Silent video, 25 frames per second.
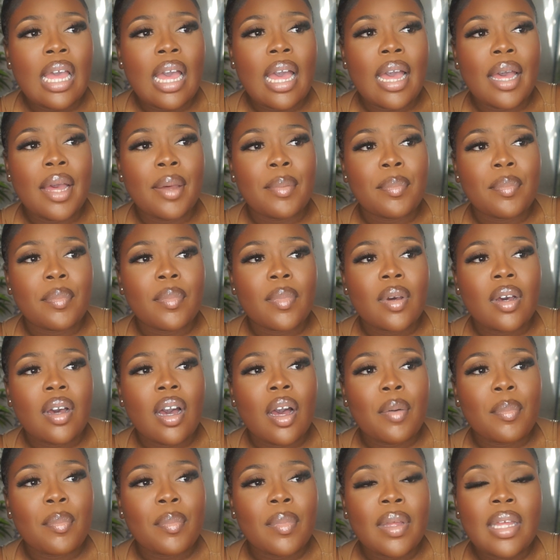
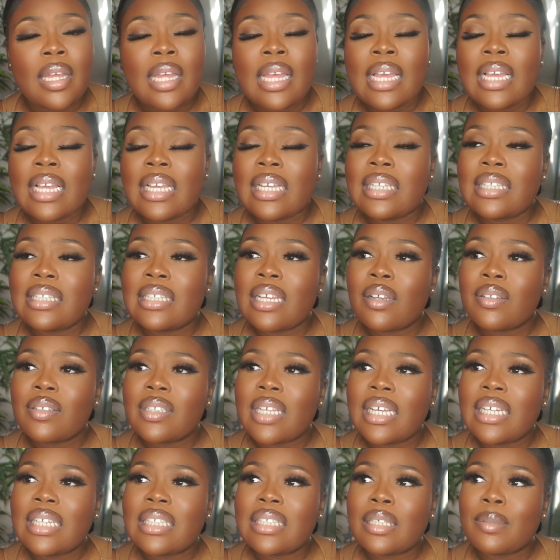come. He's now
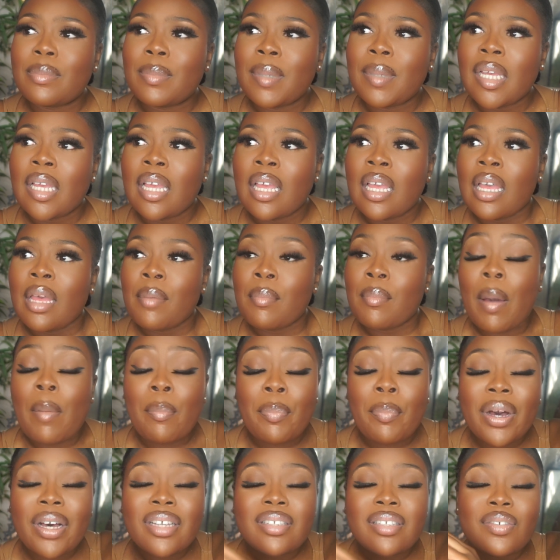saying to me, my
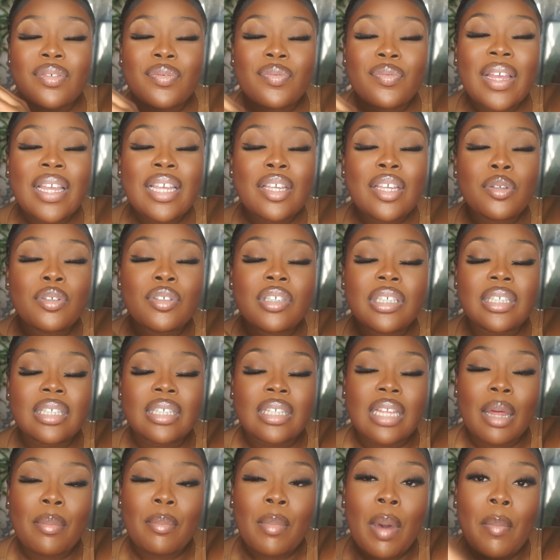bus, thank you
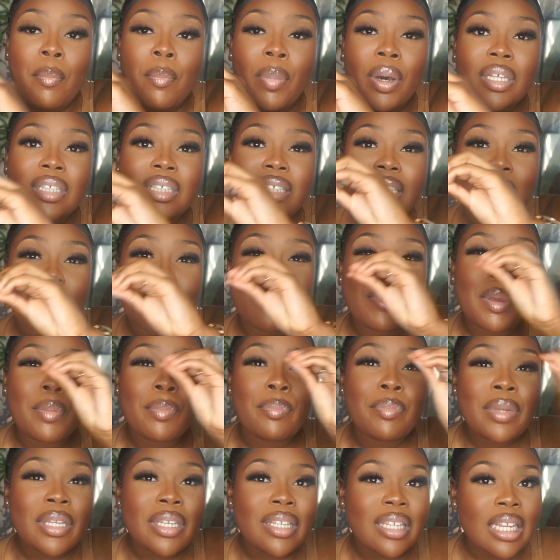Jesus that my bus came
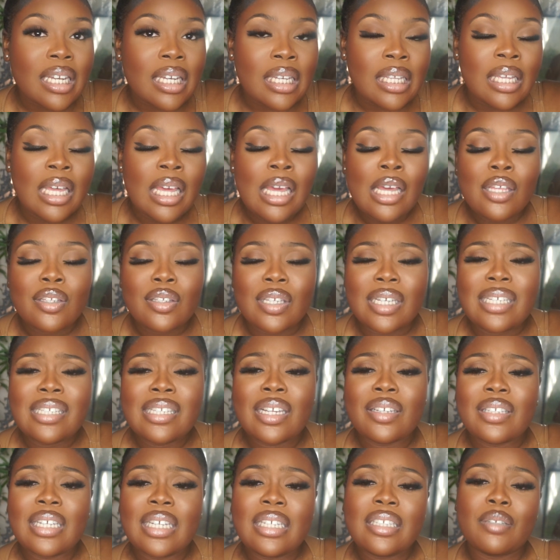immediately. So he's
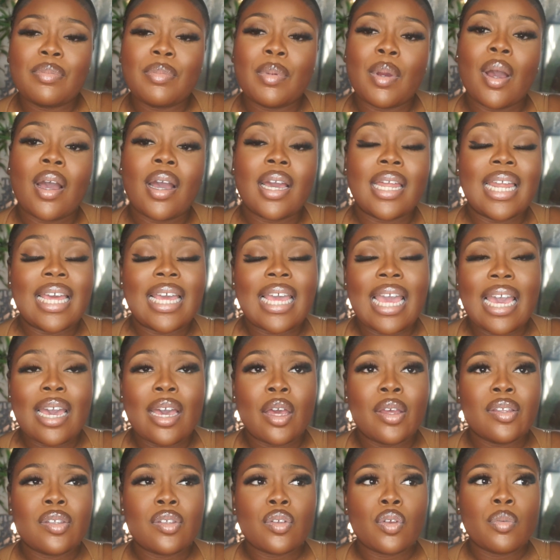now saying to me, oh, can I get
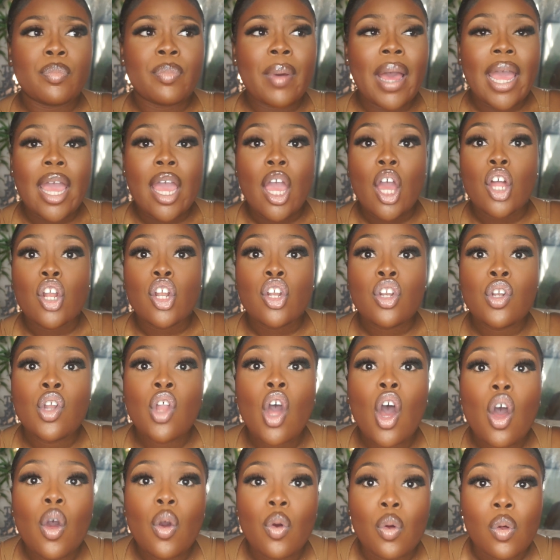a kiss goodbye?
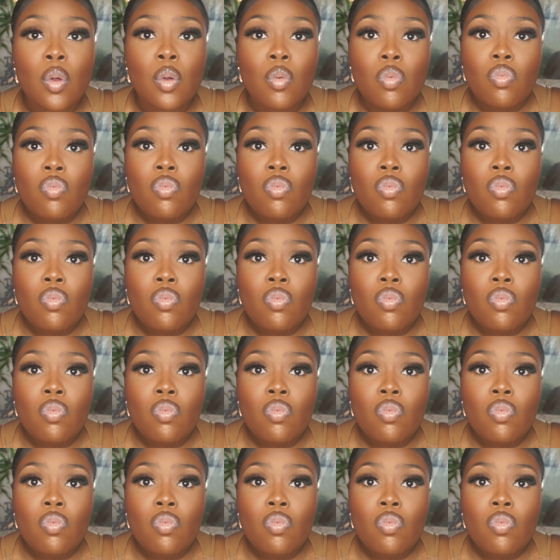No.